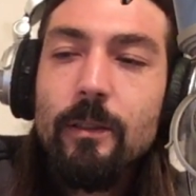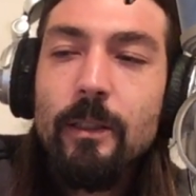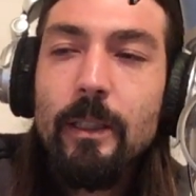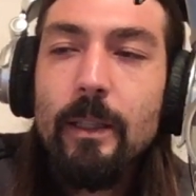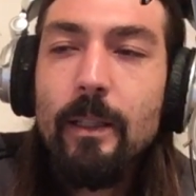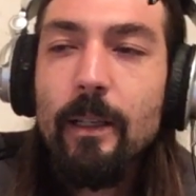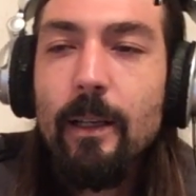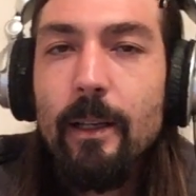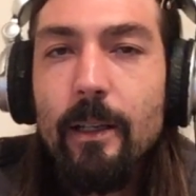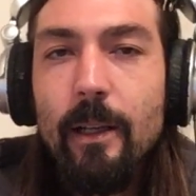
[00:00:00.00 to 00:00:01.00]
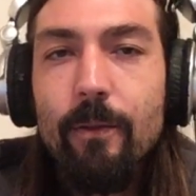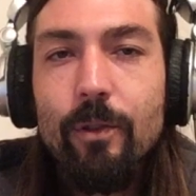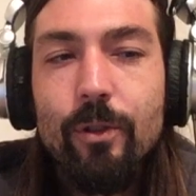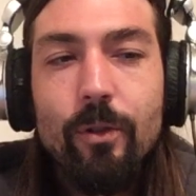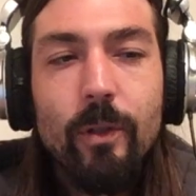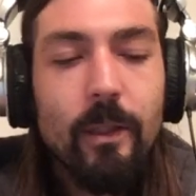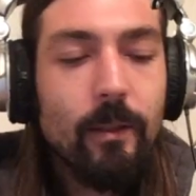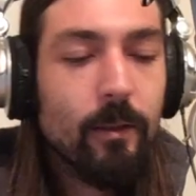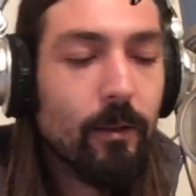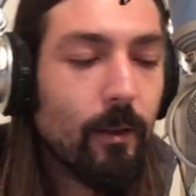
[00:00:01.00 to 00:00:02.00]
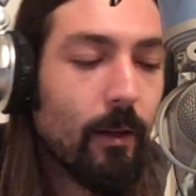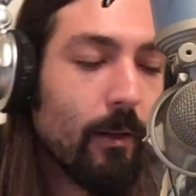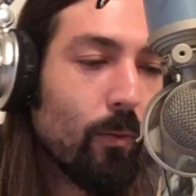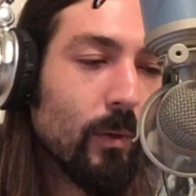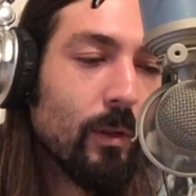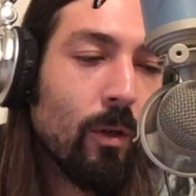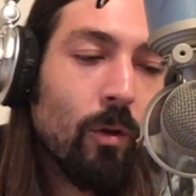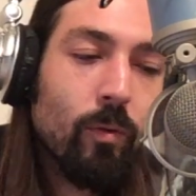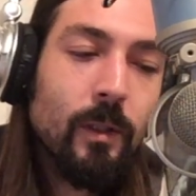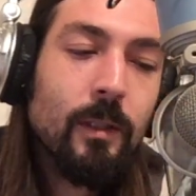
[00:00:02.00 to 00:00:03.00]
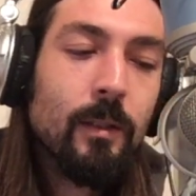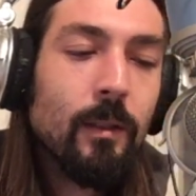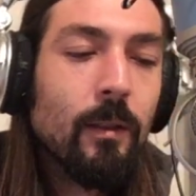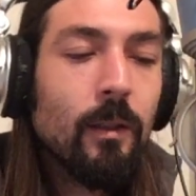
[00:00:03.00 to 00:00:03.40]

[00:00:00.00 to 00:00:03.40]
Didn't think I could ever do it. I was always